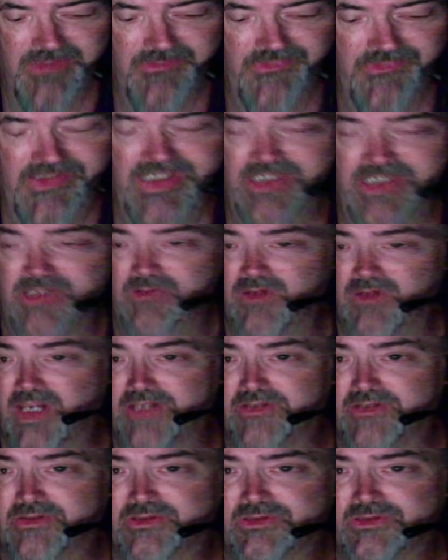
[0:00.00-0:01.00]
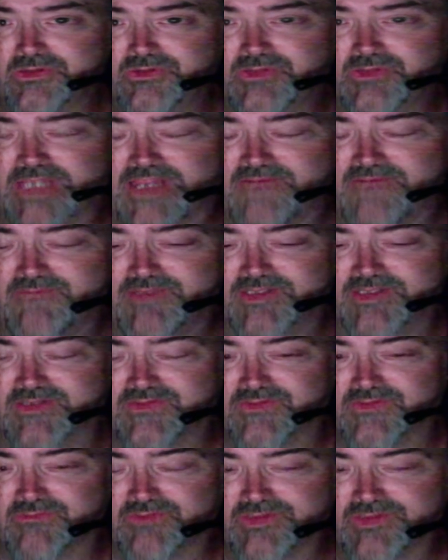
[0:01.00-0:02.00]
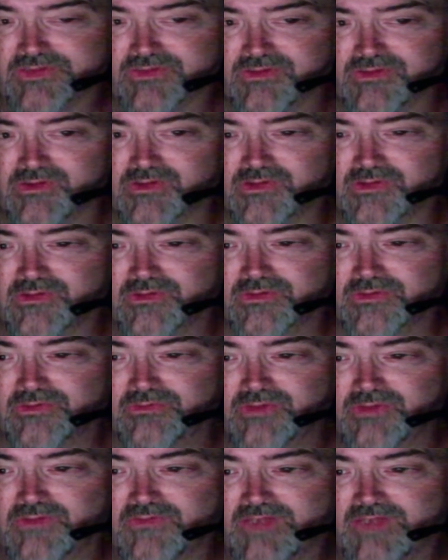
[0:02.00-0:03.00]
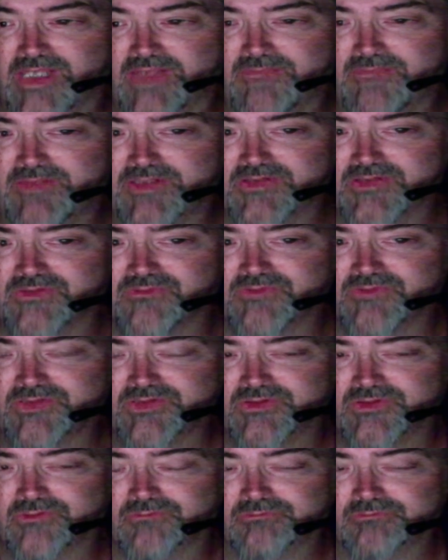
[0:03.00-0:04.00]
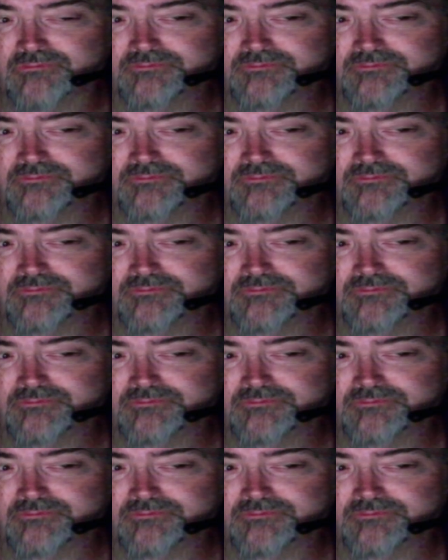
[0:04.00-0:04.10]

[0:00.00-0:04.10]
thank you. I don't know who gave me this original article, whoever gave me this original